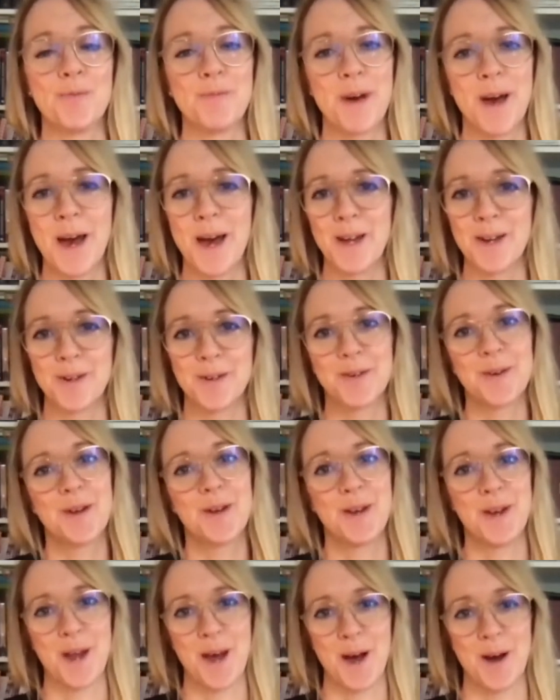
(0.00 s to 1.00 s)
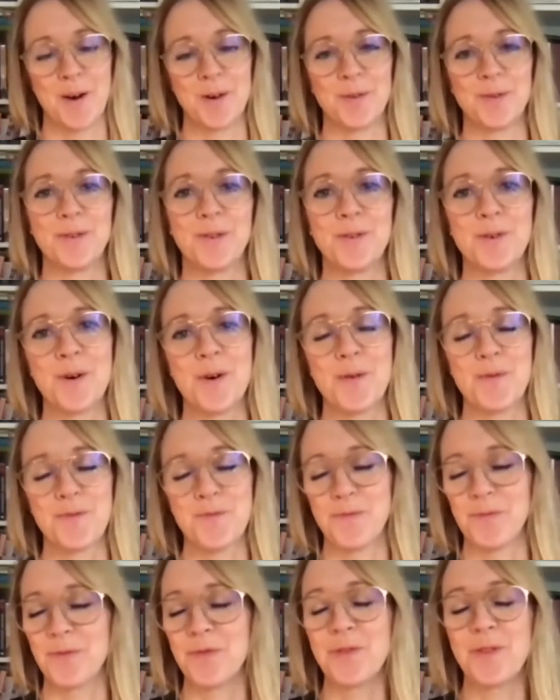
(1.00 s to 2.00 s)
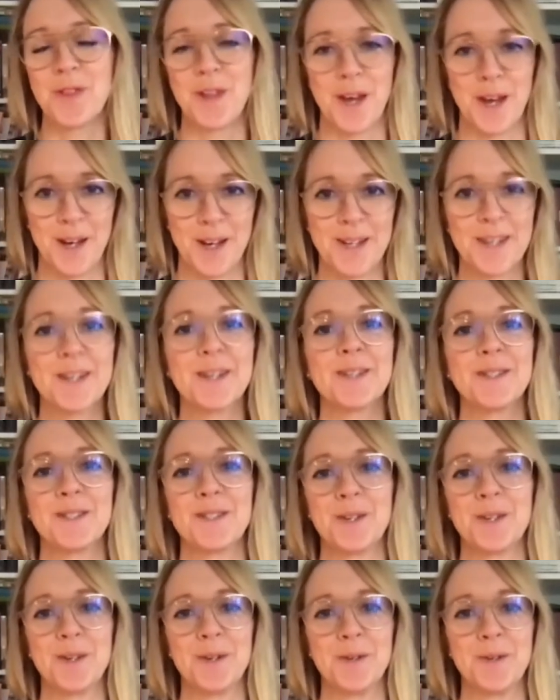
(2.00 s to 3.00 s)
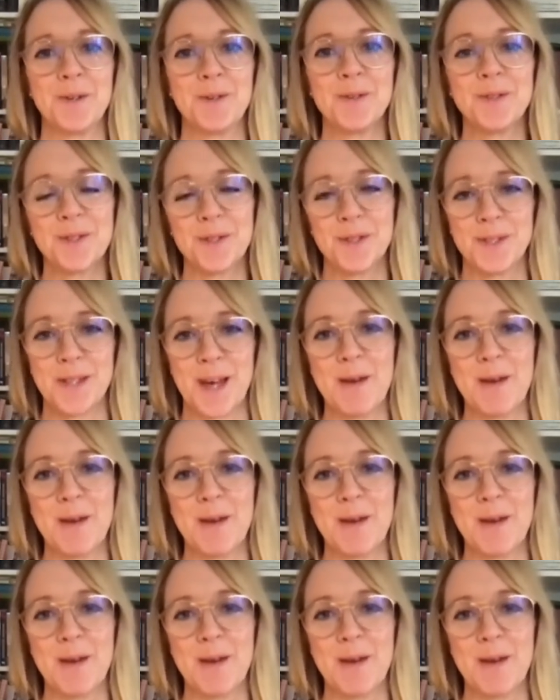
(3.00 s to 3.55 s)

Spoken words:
and now, thank to Sam